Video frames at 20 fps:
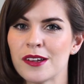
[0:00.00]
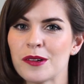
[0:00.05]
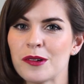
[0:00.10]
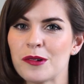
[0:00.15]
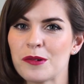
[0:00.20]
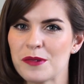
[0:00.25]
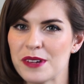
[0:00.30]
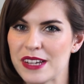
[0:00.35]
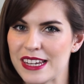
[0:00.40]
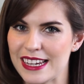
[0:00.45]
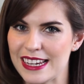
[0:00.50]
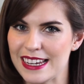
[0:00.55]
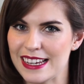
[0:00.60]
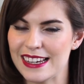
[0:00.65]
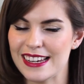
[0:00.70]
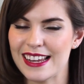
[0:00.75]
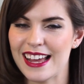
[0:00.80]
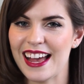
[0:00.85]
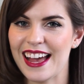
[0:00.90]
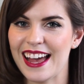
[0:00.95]

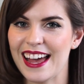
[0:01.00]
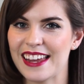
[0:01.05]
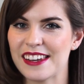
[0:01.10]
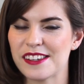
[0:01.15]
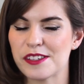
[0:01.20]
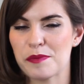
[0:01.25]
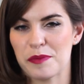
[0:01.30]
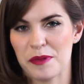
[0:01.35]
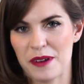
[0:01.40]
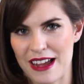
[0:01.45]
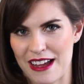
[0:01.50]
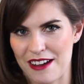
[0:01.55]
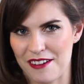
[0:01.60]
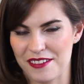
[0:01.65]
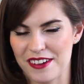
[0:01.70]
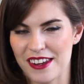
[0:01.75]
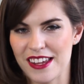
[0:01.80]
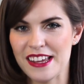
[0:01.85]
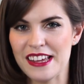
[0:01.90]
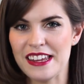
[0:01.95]
green and
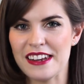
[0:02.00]
brown.